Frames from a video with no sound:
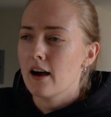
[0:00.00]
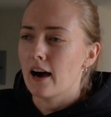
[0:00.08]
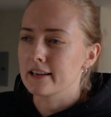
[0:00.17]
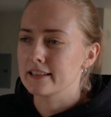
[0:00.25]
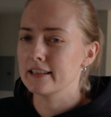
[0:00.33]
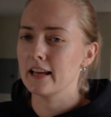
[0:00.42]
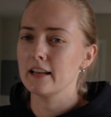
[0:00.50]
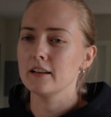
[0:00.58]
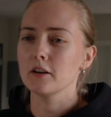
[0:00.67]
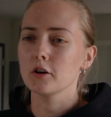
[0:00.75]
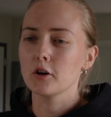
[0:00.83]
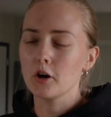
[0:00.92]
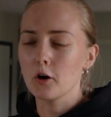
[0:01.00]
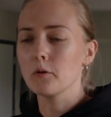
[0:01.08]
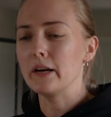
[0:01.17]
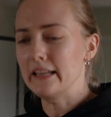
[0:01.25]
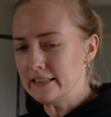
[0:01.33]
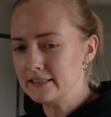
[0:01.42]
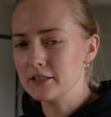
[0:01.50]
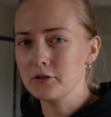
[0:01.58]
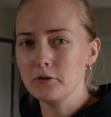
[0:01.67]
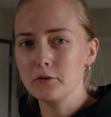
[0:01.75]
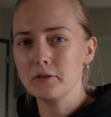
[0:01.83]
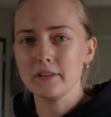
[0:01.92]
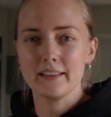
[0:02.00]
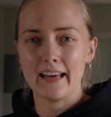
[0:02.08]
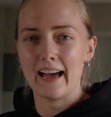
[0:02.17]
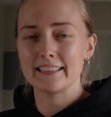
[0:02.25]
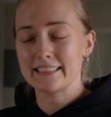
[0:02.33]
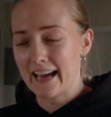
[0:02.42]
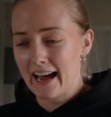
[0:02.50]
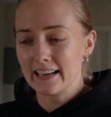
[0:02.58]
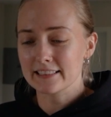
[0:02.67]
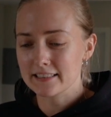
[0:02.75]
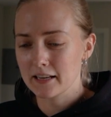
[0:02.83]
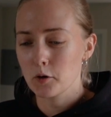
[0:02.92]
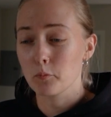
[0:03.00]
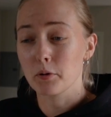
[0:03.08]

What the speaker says: I can then go into that task